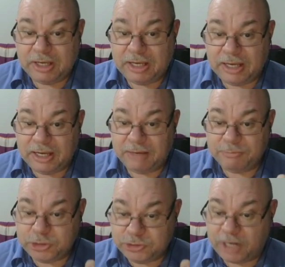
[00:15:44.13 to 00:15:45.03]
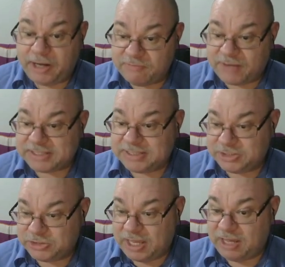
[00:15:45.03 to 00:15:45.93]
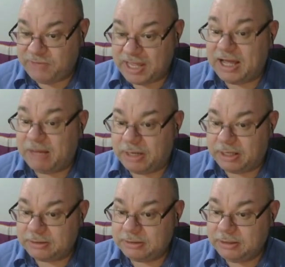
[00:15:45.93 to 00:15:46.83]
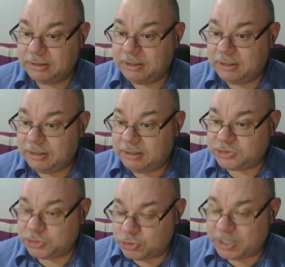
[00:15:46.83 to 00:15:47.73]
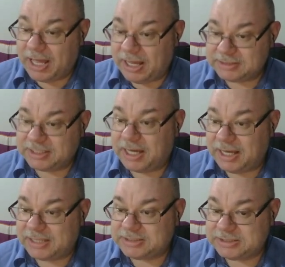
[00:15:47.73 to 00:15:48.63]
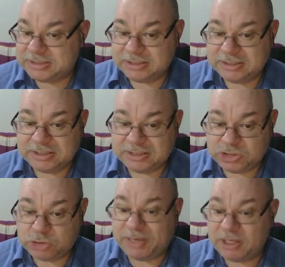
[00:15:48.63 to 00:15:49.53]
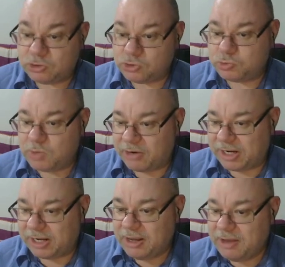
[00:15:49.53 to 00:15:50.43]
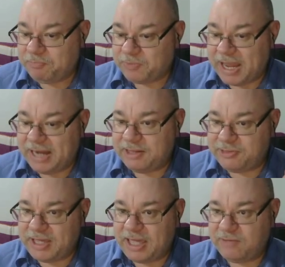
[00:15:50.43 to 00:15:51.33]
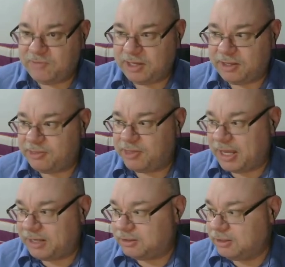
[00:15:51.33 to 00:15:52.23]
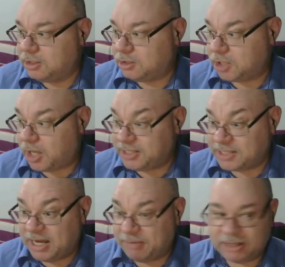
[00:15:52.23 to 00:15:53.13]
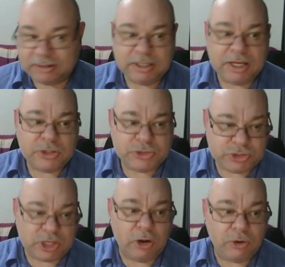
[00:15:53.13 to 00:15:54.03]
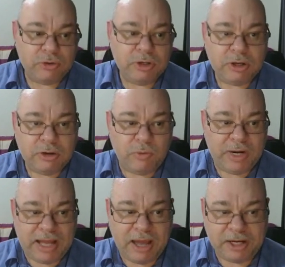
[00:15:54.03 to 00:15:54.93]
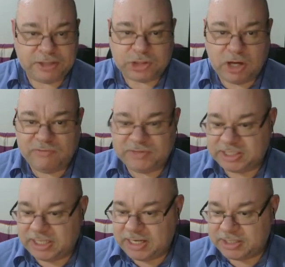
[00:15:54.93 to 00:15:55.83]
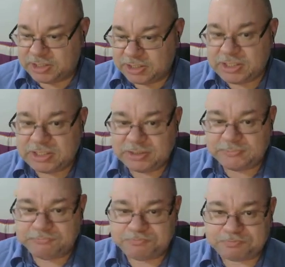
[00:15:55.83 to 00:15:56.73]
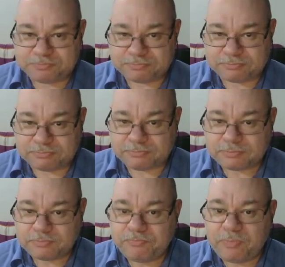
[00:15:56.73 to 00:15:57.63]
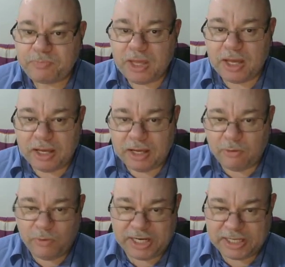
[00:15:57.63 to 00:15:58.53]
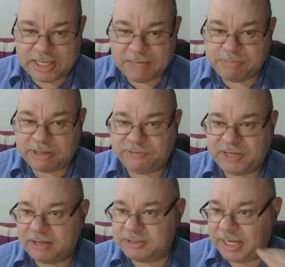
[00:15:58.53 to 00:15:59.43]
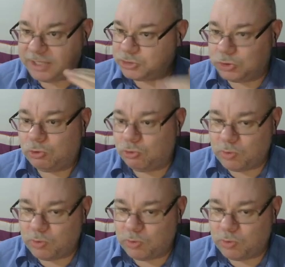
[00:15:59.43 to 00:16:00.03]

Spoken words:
you don't have access to heavy armor. So you can't cast spells wearing anything heavier than light armor. So we're now going to dive into Kineticist. We're going to keep buffing our decks all the